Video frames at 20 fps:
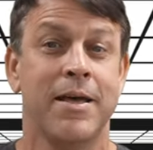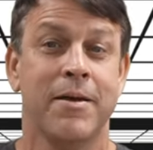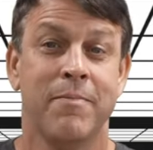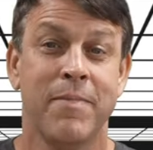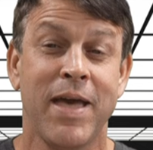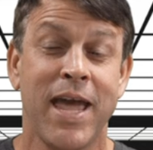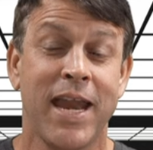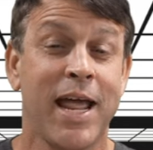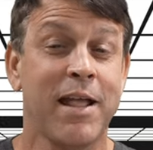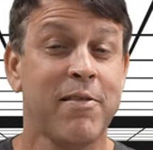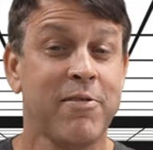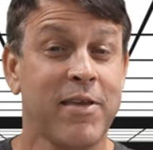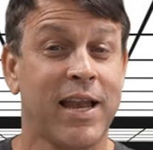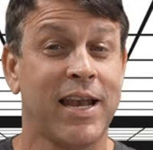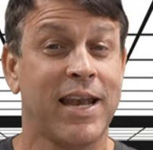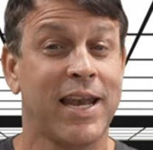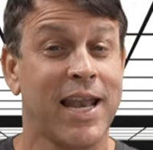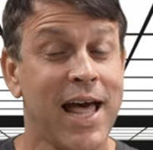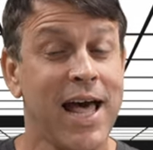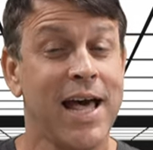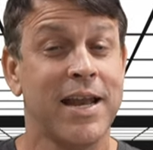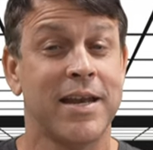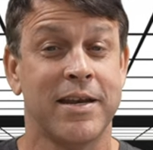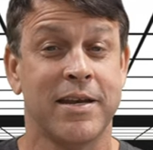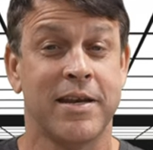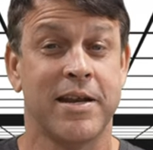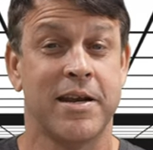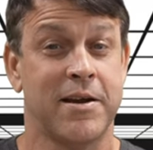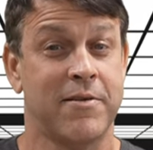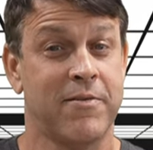Man, that's a lot in
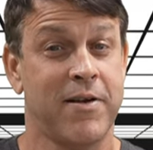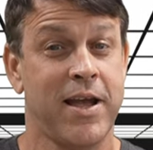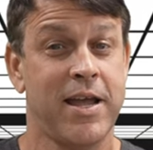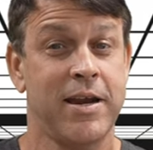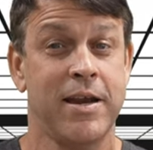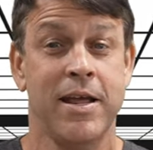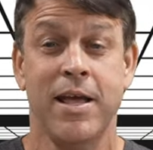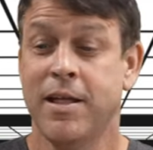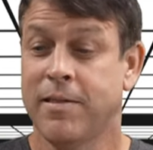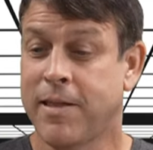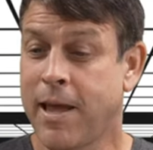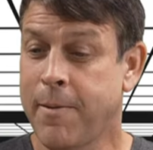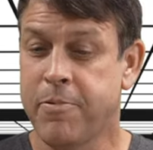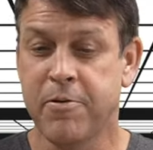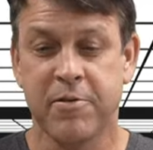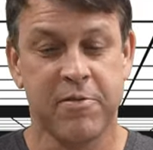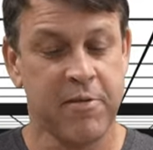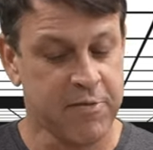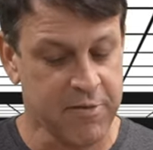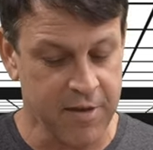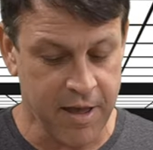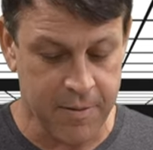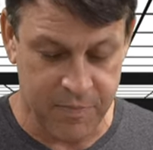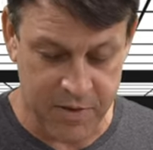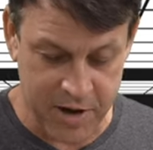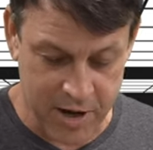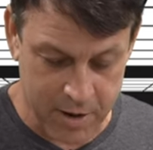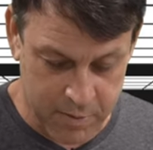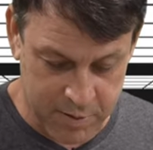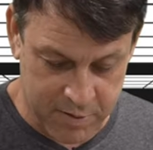there, right? That puts us up
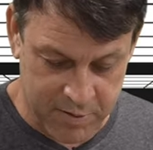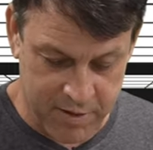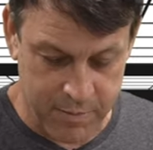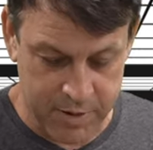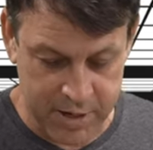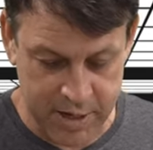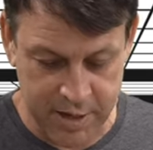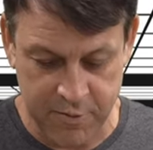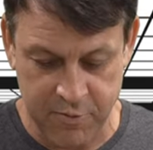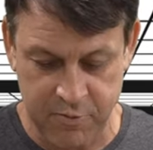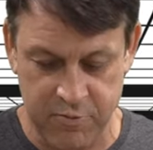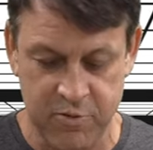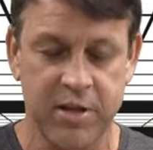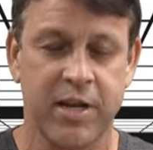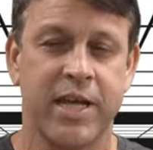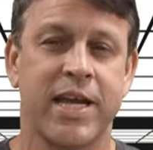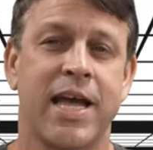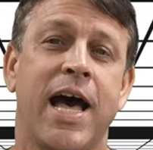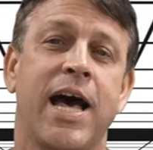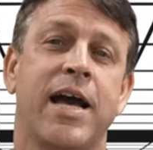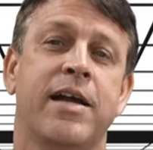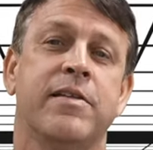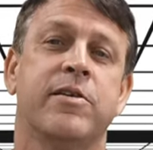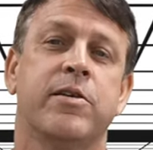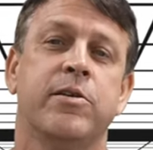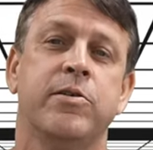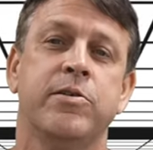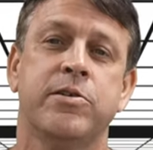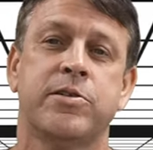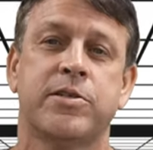there with some of these really high
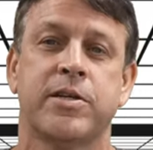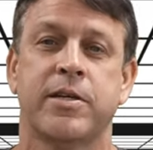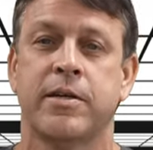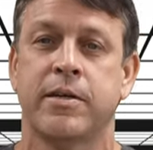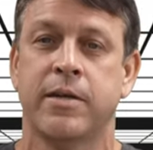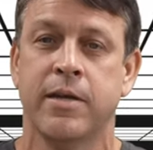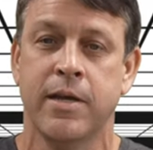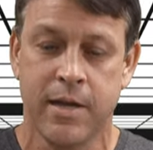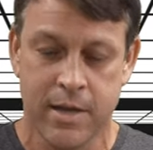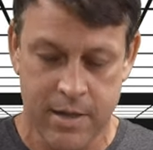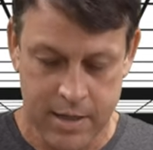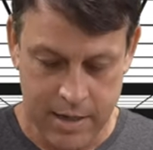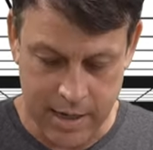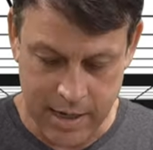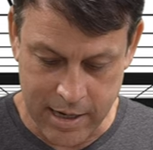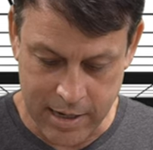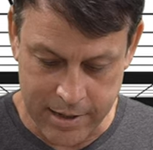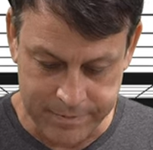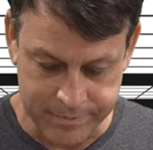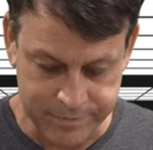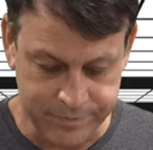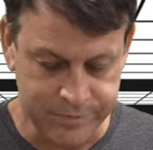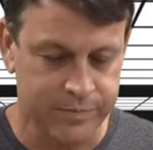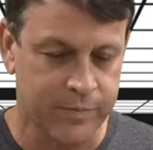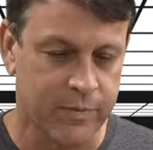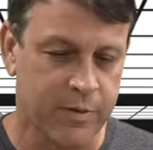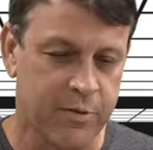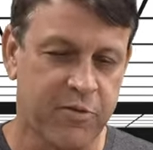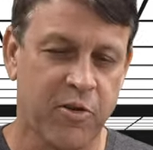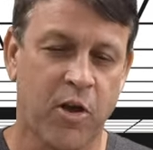dilution
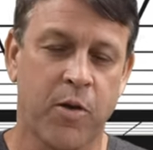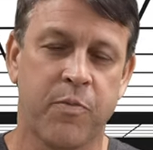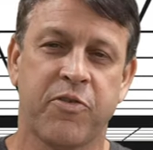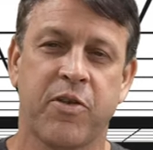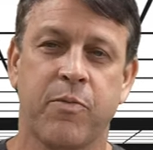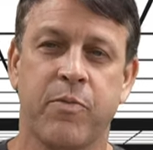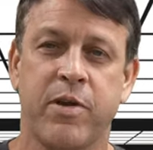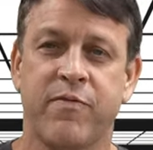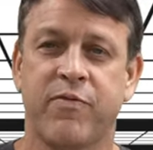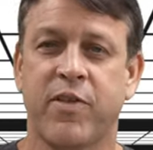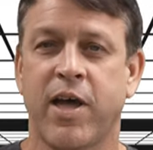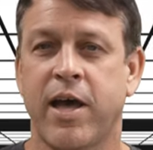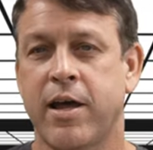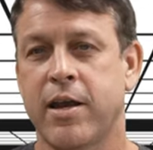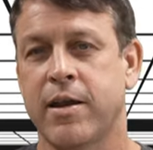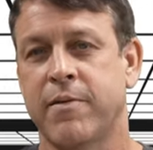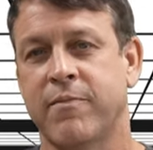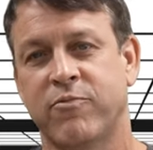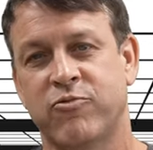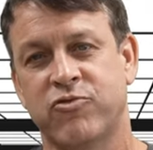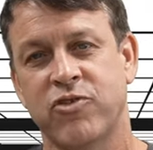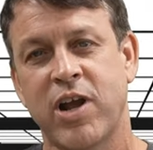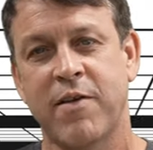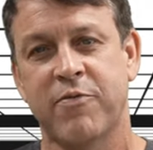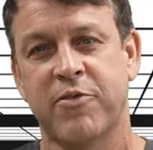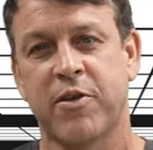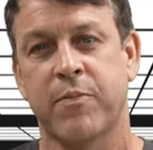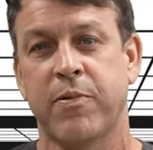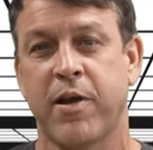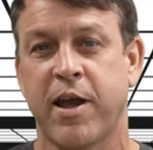soaps that we've done and
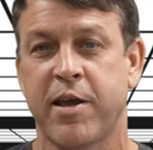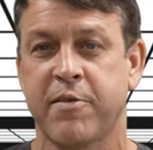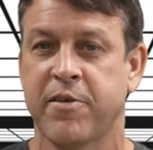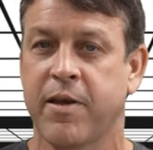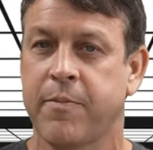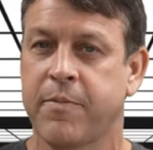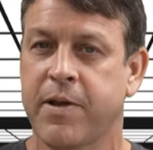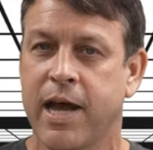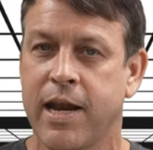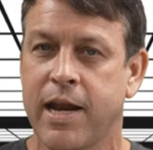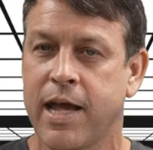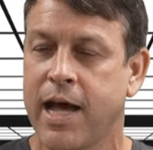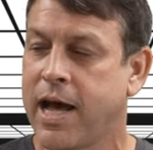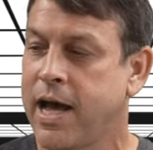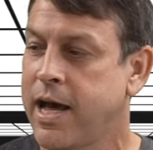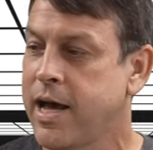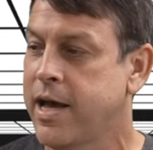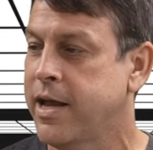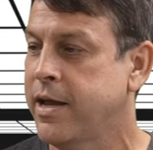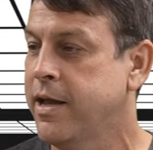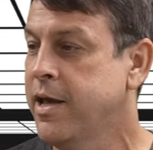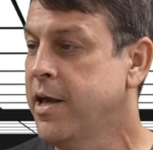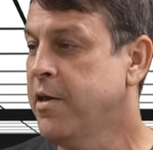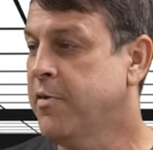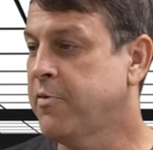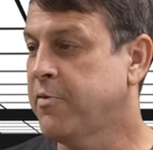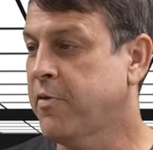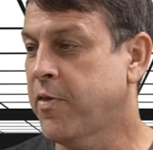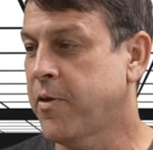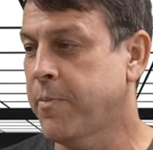drives the price up kind of high.
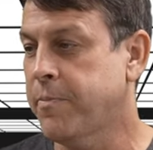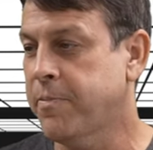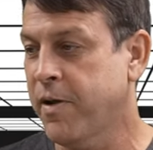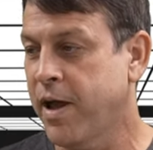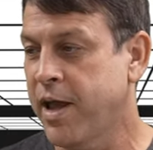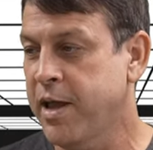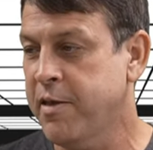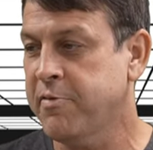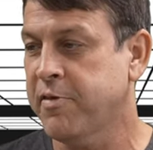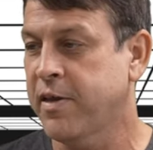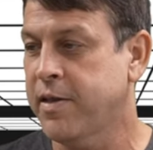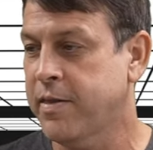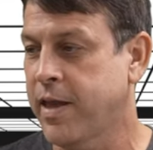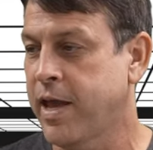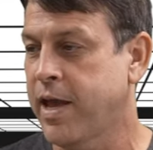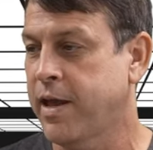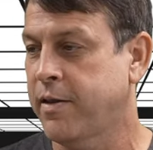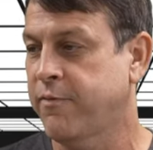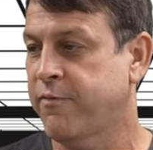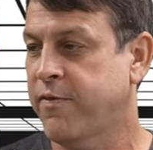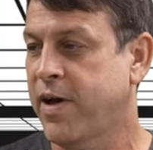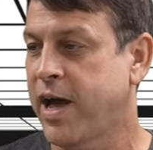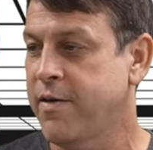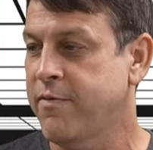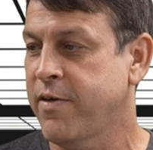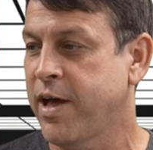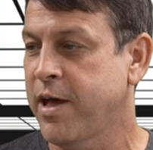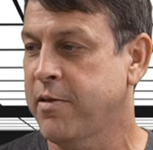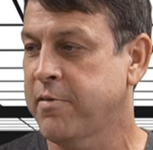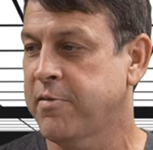So the price at 5
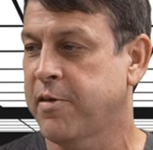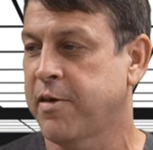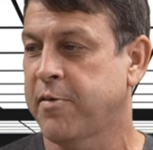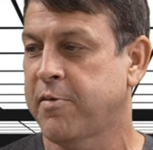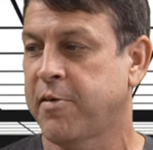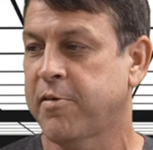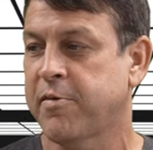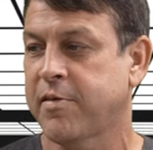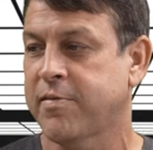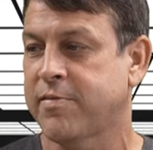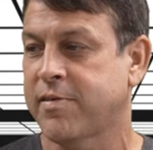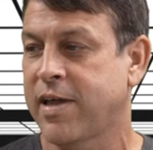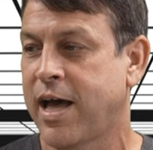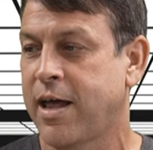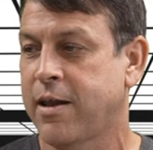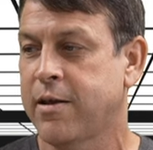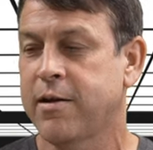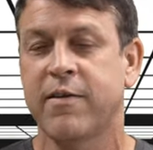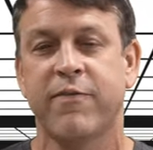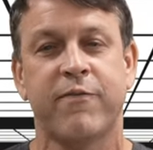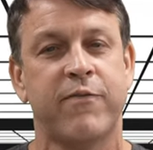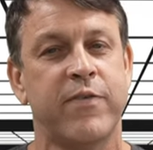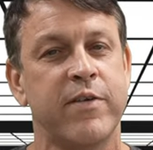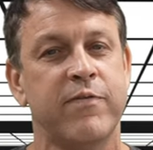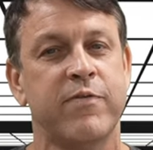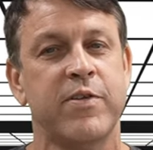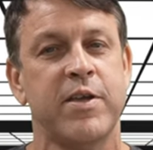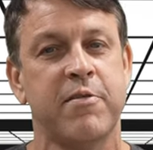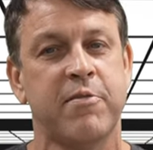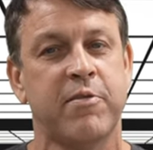ounces is
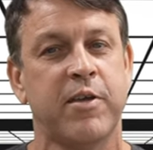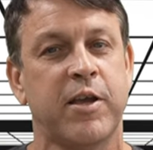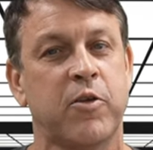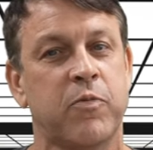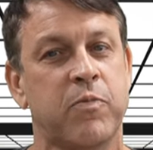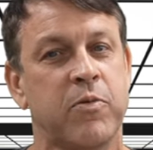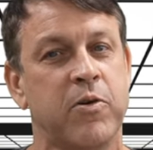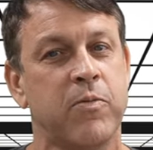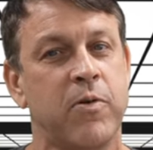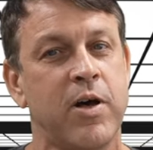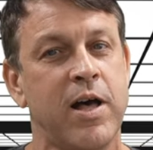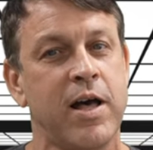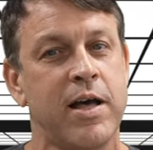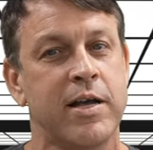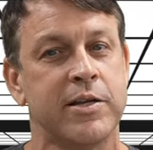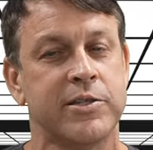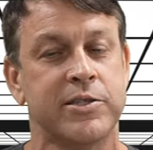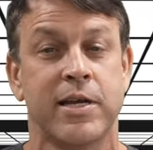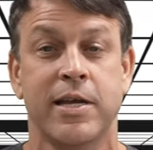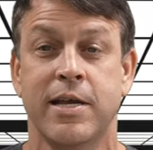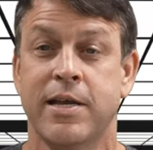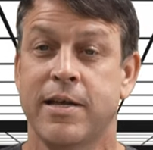$1.56 per wash.